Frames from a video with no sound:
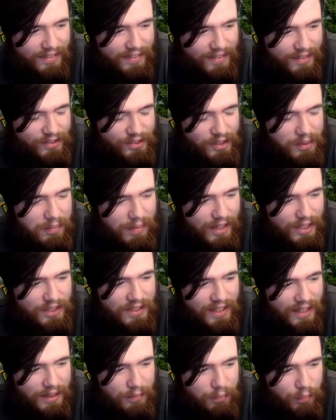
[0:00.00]
Could you imagine
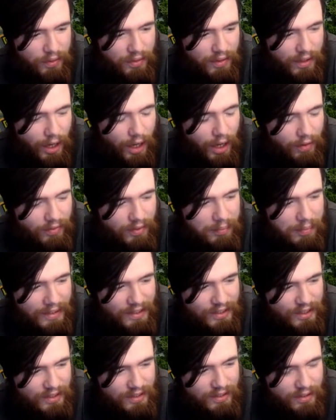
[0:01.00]
that with the other
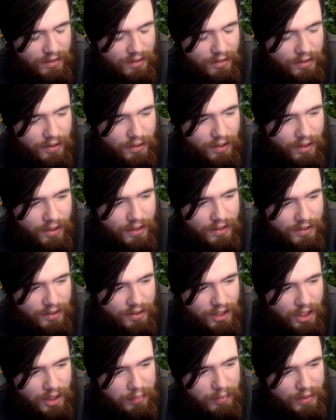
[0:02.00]
magic cylinder card that
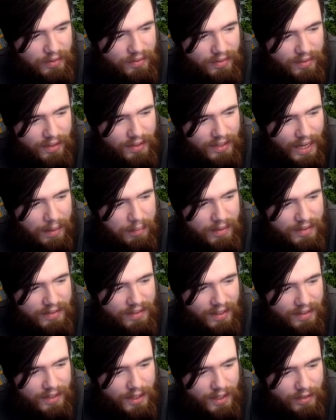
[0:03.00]
doubles the damage
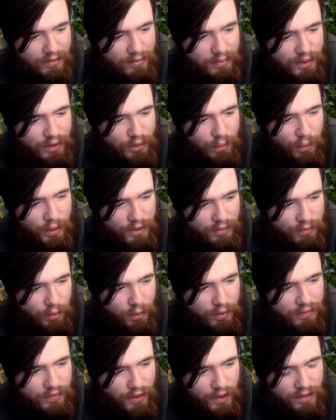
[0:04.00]
they take from it?
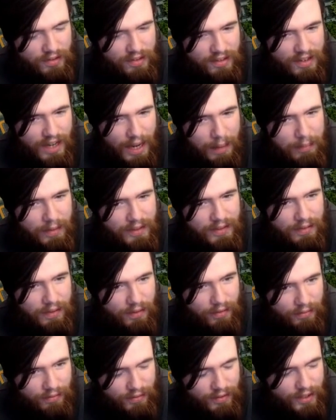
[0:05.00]
24,000 damage to
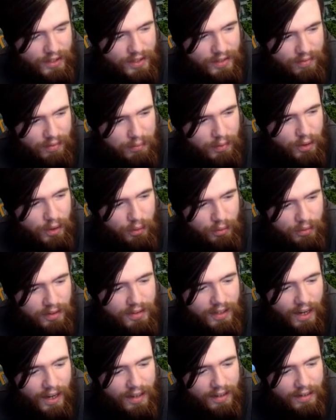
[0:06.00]
the face from your own
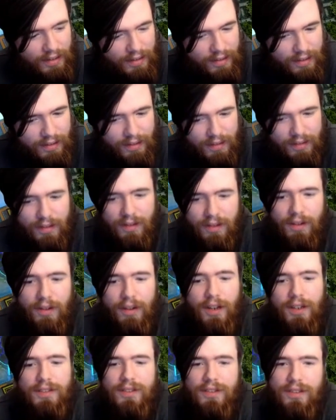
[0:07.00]
attack?
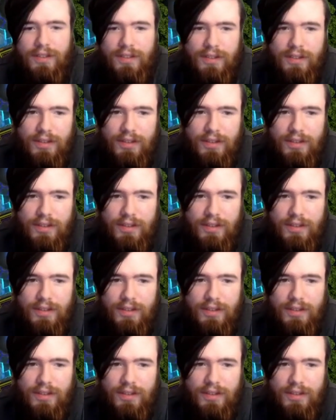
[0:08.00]
Nuts.